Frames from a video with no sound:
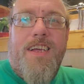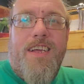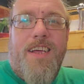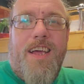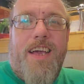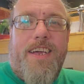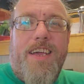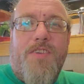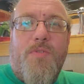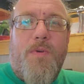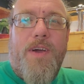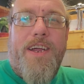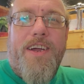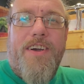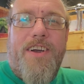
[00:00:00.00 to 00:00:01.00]
I guess we're
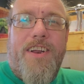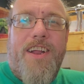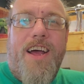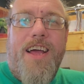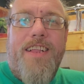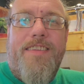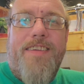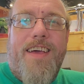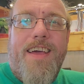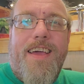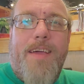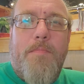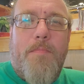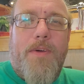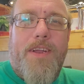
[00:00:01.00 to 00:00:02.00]
here at an odd
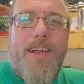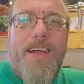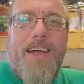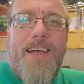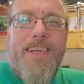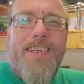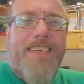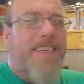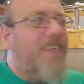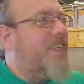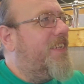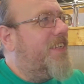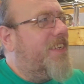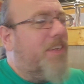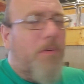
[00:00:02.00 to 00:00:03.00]
time, but
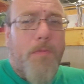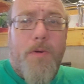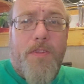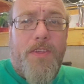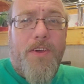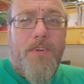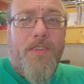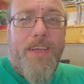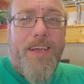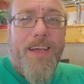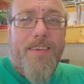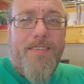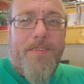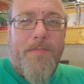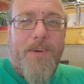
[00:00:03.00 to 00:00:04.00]
we're the only
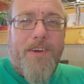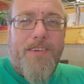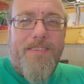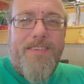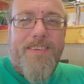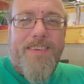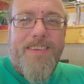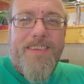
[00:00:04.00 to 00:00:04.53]
customers.